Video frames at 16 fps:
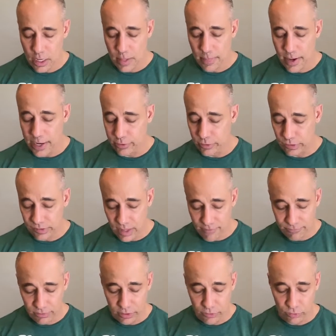
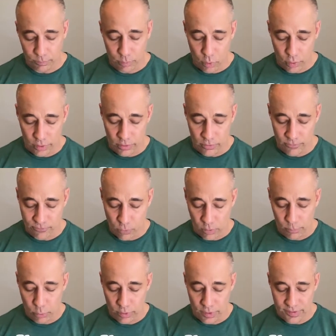Hydrocephalus reported in
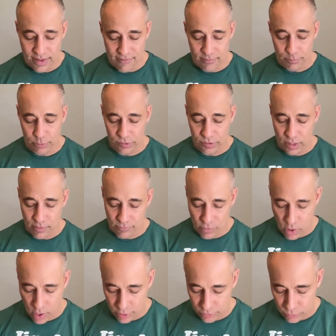4.7% of
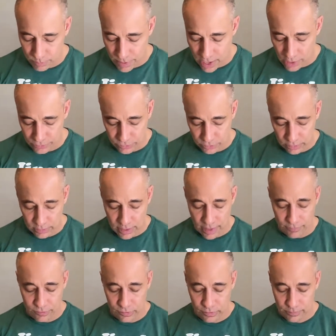dogs with palatal
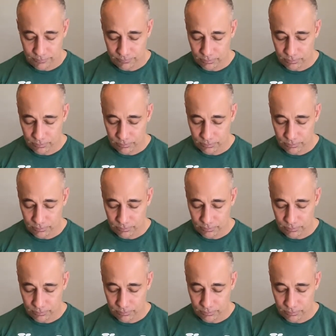clefts.